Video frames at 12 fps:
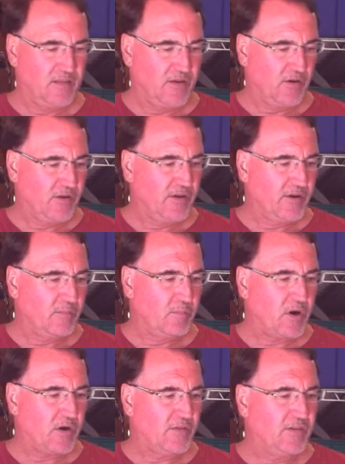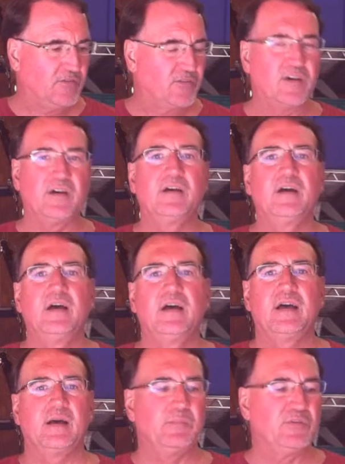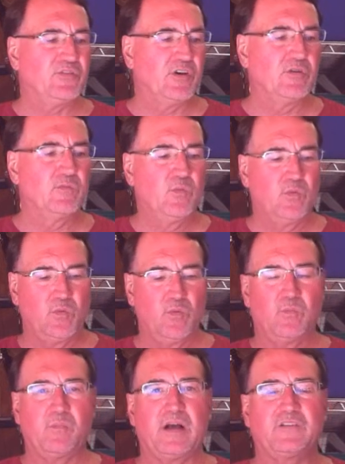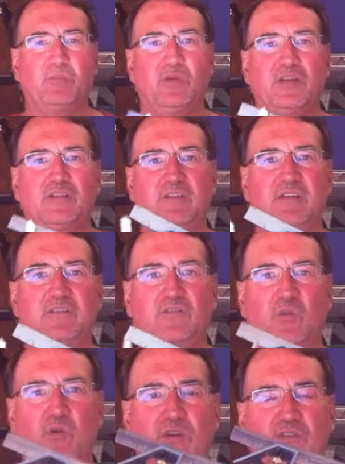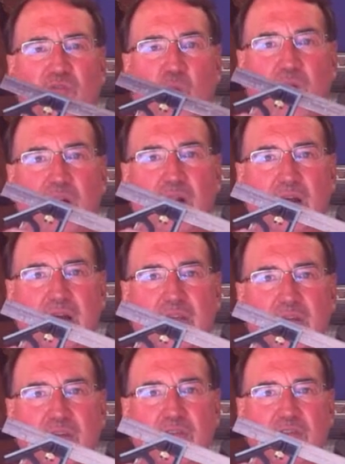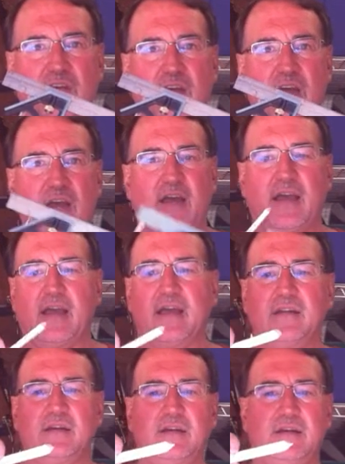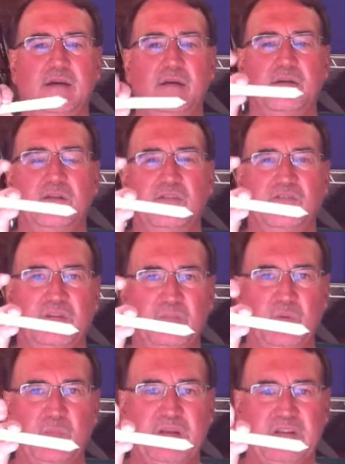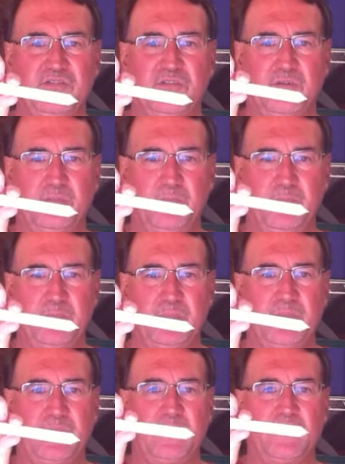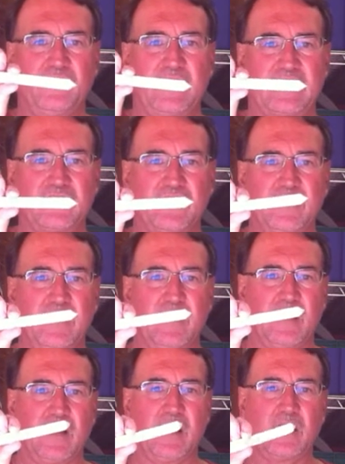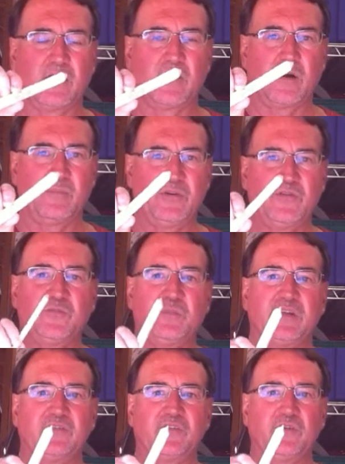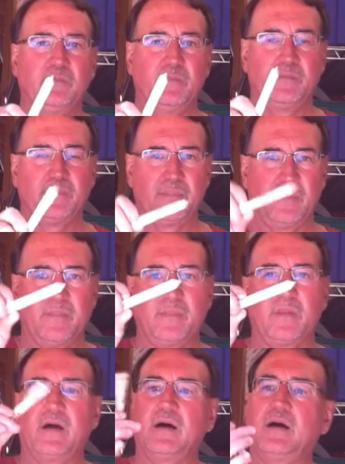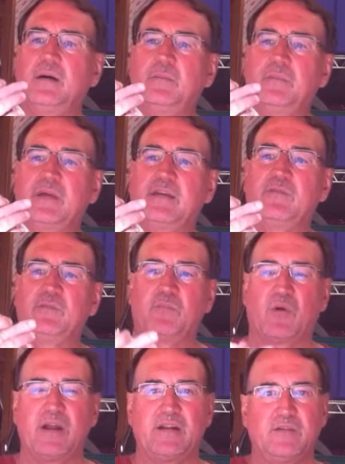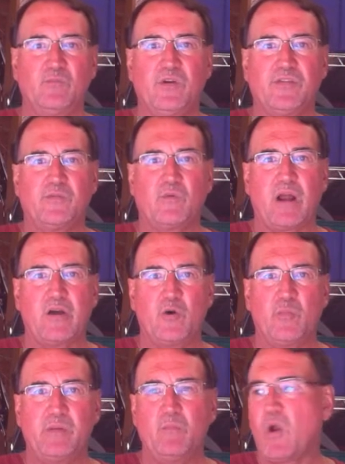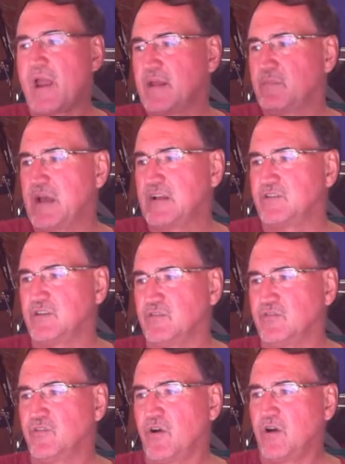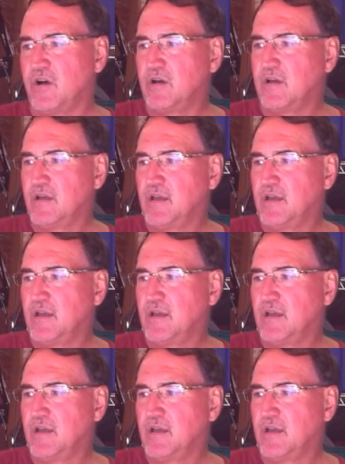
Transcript: the earlier part of this episode, possibly a T-square like this, and a simple pencil. This is actually a carpenter's pencil, even branded with the Ryobi brand, matching the saw.